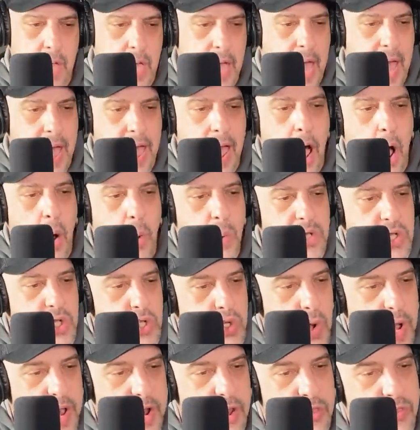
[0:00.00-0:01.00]
I always
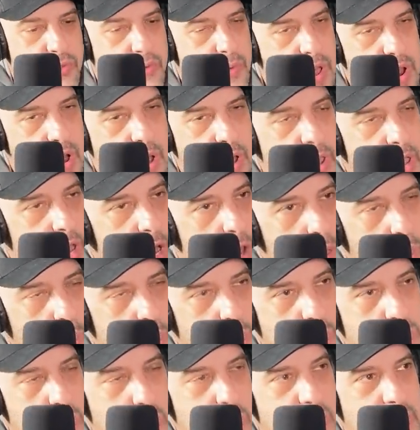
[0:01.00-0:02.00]
try to thread a needle
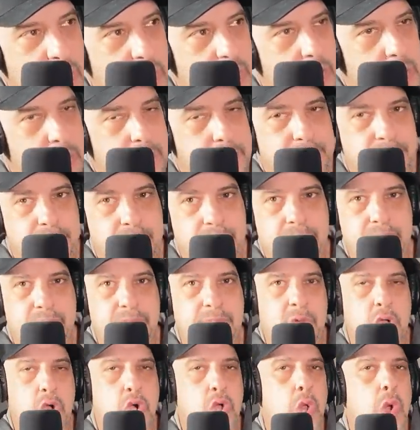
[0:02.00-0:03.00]
between
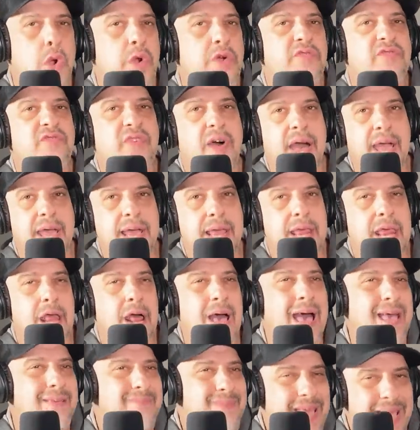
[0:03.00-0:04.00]
glorifying. You
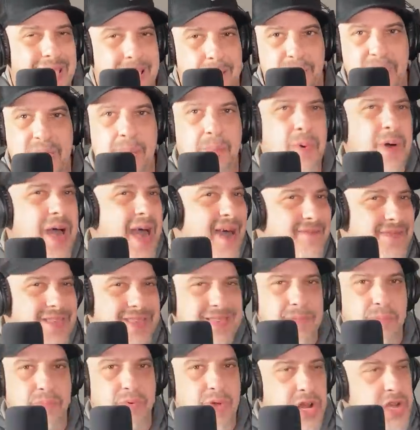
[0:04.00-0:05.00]
know, people have this
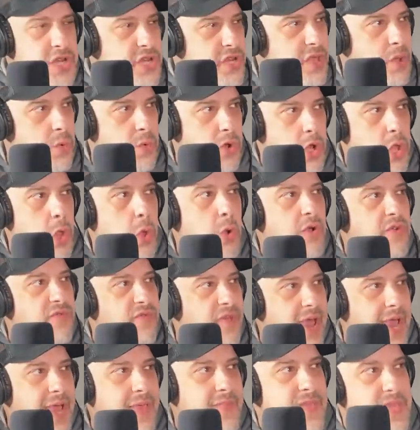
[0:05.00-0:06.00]
impression that we're
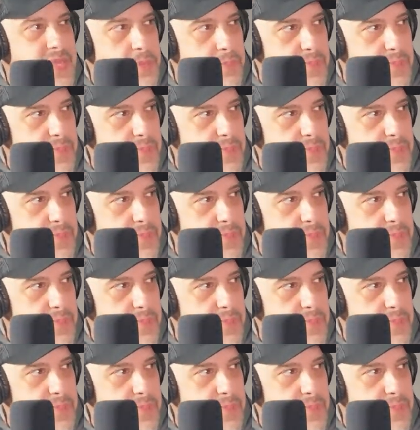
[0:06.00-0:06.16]
glorifying these